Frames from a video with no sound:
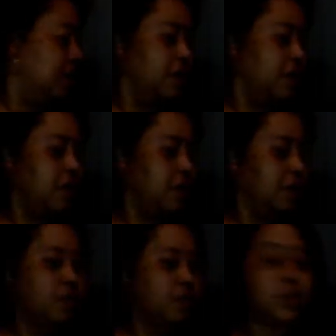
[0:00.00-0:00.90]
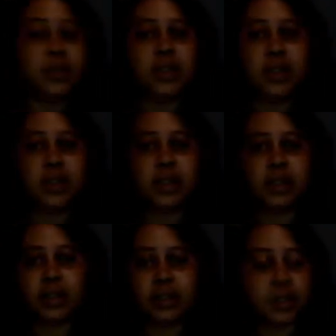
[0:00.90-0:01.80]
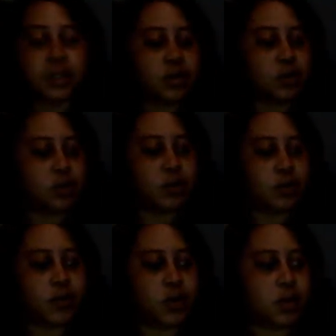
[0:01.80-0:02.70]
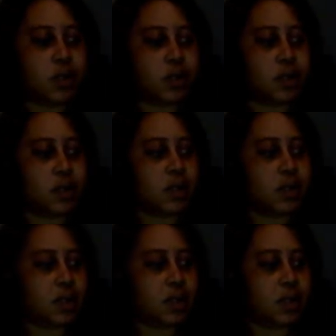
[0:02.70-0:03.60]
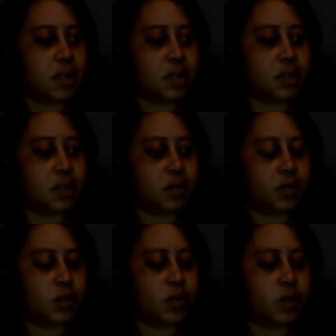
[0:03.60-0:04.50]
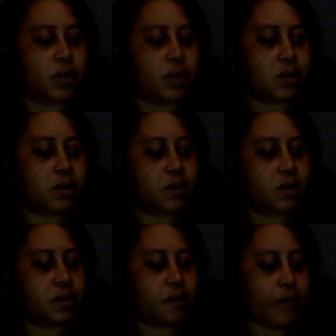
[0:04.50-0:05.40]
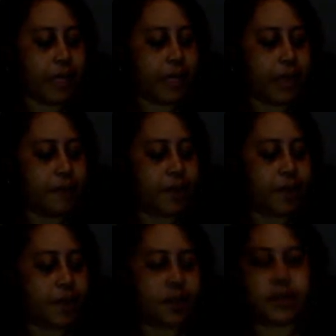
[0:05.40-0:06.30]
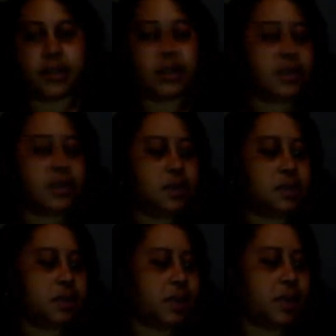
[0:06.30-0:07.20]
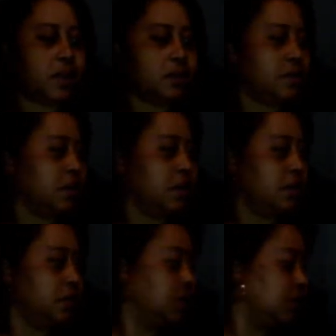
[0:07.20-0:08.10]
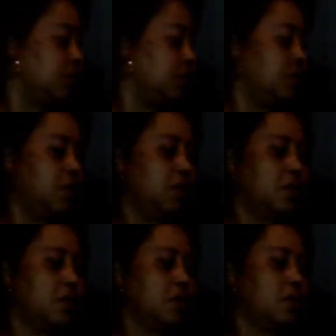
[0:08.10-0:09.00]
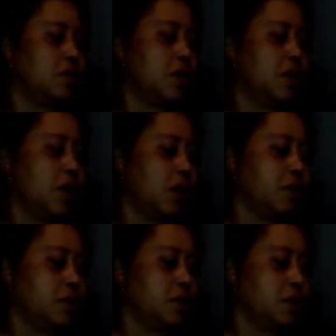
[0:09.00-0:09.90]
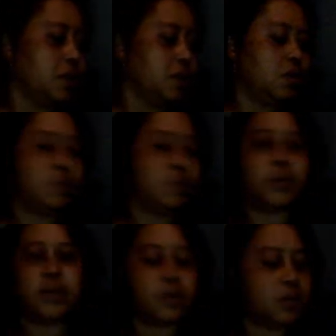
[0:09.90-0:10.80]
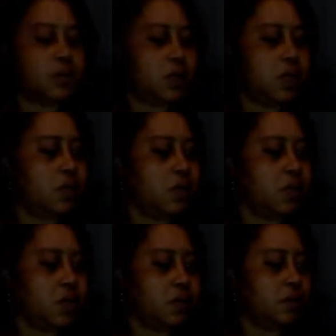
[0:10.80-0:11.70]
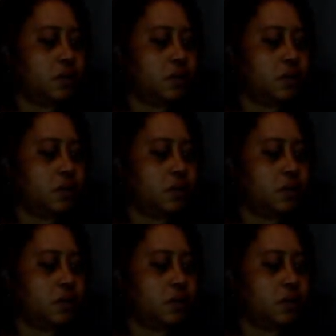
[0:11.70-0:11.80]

and I received that like I said through review kit and moving on and these items that I'm gonna show you here are I received through personal email